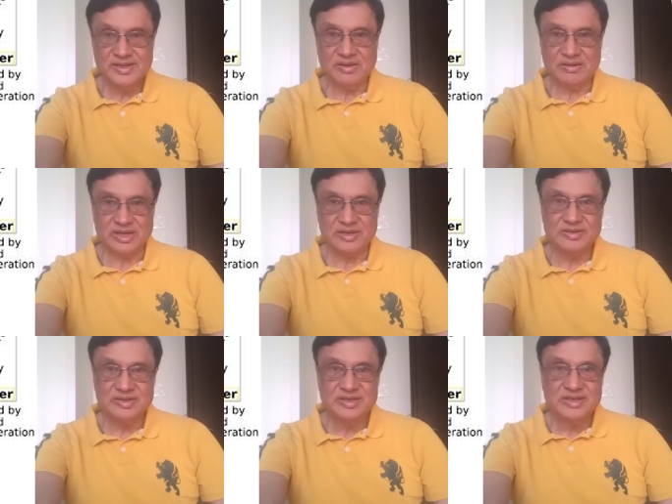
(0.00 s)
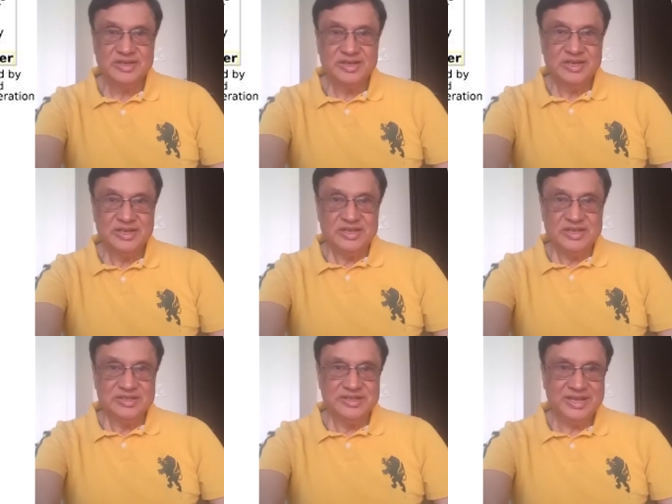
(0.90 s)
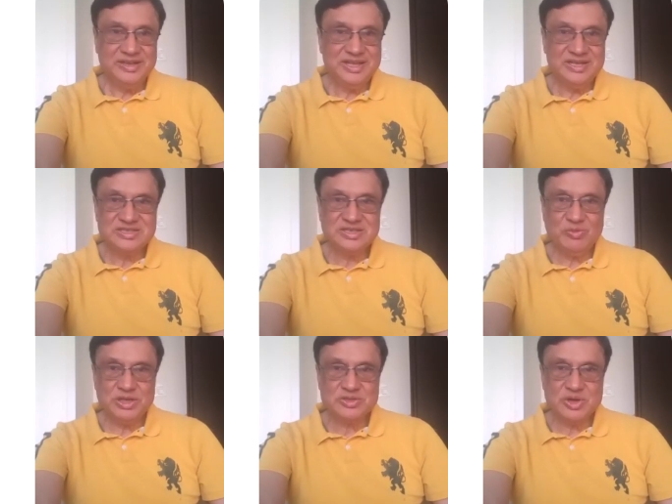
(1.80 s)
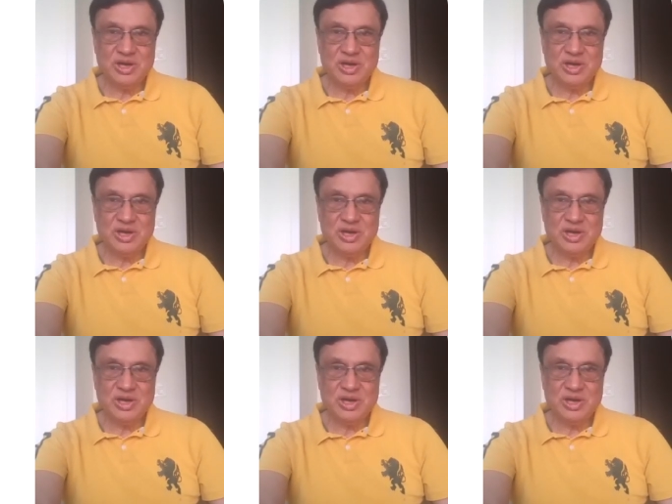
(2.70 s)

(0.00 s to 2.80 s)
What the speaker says: Okay. Then there is what is